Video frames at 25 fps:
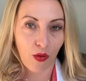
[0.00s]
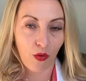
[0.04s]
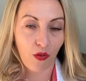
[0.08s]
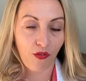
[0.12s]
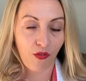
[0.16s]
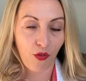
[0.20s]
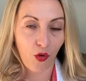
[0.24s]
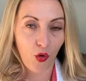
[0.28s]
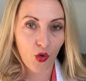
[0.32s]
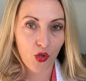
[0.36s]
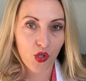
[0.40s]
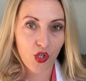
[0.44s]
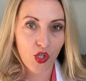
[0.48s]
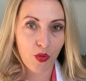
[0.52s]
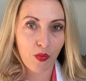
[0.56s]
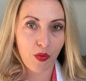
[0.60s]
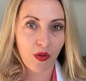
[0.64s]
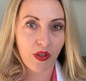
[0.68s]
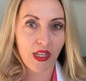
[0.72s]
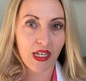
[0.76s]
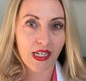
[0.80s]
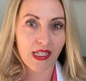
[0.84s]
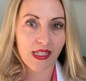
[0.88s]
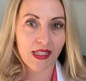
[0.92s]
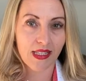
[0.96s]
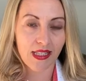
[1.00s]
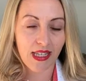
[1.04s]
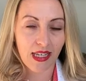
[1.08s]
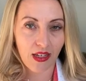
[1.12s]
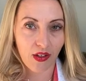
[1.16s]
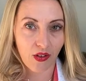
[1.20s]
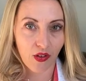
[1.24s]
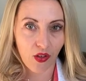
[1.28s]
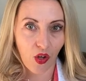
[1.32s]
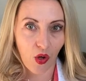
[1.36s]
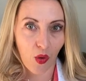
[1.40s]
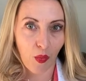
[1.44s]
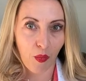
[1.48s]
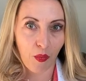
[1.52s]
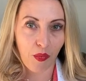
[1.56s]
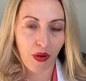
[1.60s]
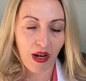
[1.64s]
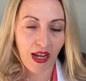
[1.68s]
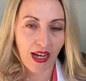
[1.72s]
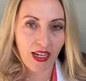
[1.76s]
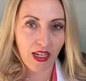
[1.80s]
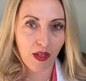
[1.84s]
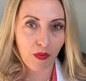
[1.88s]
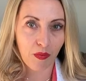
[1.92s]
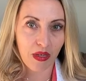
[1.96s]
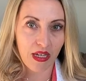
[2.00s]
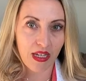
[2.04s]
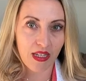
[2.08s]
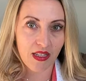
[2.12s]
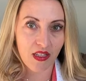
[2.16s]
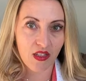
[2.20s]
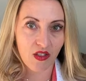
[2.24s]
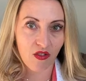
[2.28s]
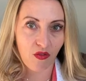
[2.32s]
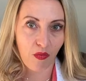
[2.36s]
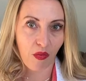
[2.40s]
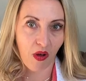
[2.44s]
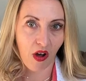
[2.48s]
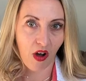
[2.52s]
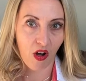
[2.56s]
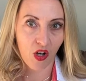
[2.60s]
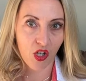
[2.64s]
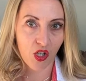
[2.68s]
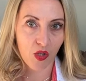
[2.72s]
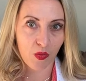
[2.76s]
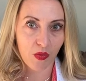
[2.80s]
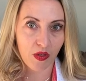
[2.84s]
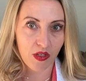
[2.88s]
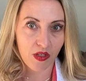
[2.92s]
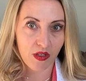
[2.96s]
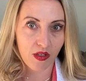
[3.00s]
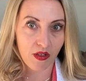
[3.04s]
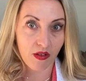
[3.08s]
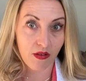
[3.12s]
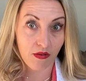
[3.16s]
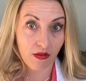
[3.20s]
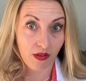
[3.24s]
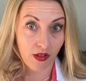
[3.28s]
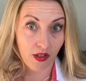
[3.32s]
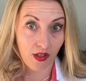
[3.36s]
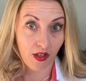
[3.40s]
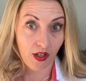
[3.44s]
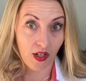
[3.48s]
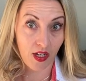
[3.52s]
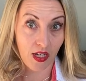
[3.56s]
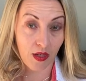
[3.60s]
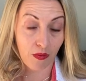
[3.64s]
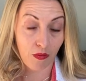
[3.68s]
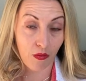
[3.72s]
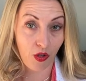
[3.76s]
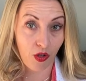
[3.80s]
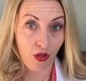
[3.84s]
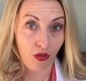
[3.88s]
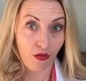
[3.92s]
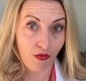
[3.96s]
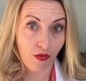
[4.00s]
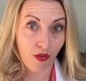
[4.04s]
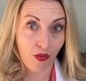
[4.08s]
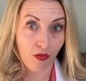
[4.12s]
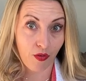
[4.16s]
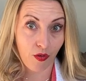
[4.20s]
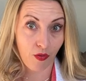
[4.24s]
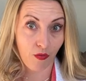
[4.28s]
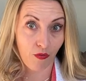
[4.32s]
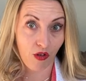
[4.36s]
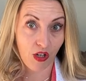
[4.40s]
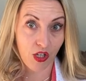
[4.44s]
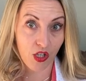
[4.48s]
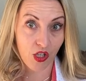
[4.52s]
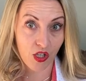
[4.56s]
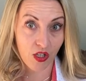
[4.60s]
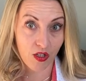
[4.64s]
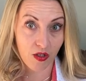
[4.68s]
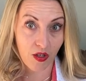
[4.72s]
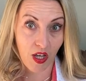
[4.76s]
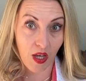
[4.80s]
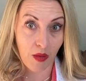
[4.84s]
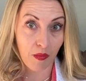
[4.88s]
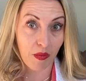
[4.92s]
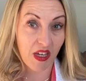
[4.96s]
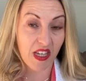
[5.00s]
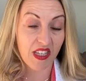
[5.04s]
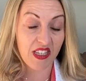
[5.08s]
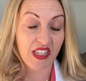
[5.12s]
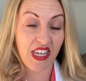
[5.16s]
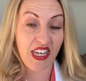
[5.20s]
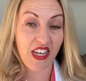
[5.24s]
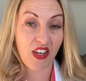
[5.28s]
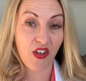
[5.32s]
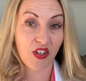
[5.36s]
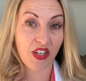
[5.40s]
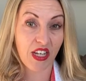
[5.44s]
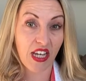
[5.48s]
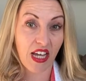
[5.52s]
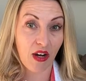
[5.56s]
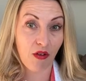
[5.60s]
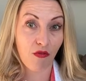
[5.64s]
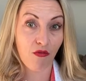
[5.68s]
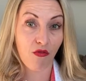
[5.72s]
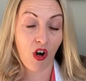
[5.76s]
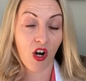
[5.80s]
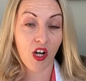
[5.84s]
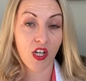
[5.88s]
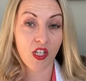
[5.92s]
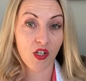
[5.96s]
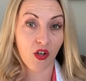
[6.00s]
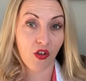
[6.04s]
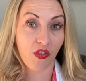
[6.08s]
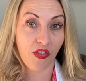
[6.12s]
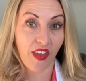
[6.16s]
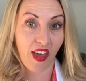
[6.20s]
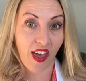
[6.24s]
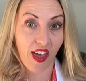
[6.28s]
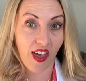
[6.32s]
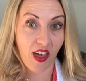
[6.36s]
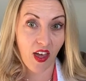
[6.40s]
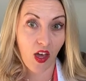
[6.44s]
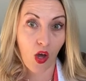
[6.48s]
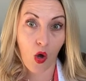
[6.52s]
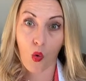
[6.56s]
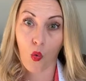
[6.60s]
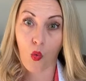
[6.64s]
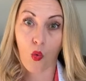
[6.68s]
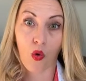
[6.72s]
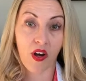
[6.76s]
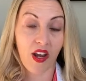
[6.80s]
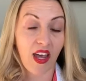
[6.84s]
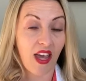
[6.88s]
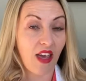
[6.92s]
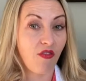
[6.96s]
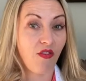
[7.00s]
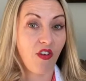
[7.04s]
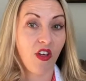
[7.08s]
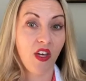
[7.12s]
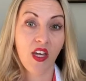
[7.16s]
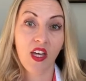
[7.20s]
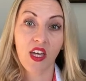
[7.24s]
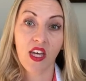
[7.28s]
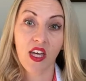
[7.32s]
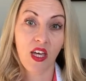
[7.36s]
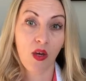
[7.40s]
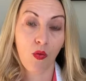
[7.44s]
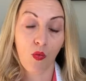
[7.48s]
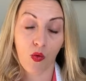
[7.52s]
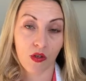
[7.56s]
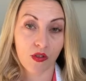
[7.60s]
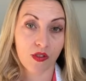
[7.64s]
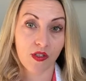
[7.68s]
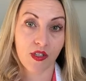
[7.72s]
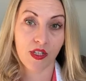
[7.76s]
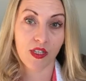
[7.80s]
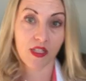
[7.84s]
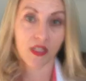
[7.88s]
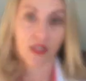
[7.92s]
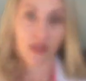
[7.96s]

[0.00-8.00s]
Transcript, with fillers: were forced to put their seal on blank pieces of parchment. Cunning move from Richard because he could now write on there whatever he wanted.